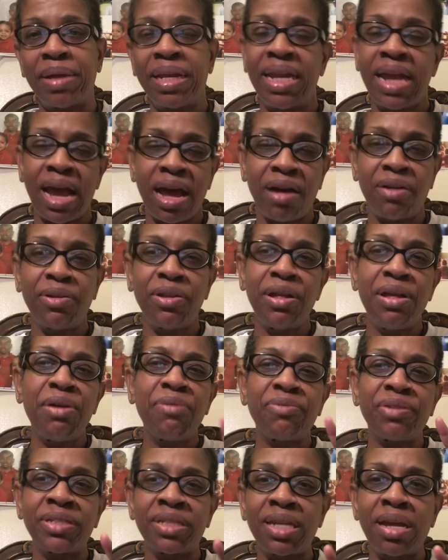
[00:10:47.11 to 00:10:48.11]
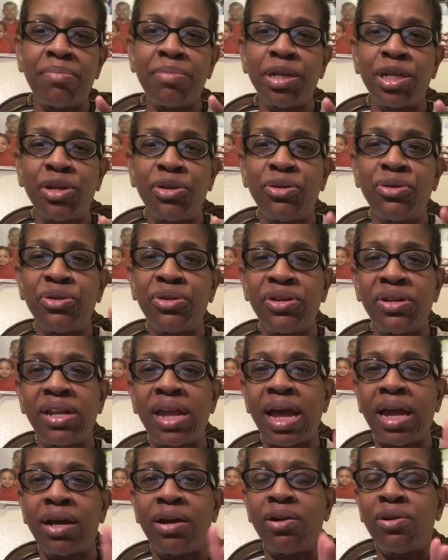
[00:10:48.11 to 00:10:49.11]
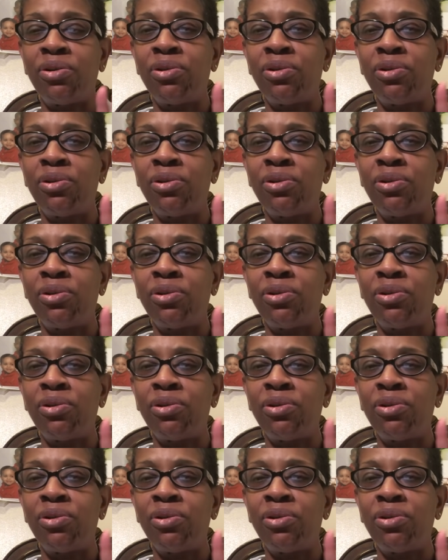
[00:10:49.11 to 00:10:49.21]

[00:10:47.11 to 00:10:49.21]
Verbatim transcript: Now, for some of you, you're like, OMG,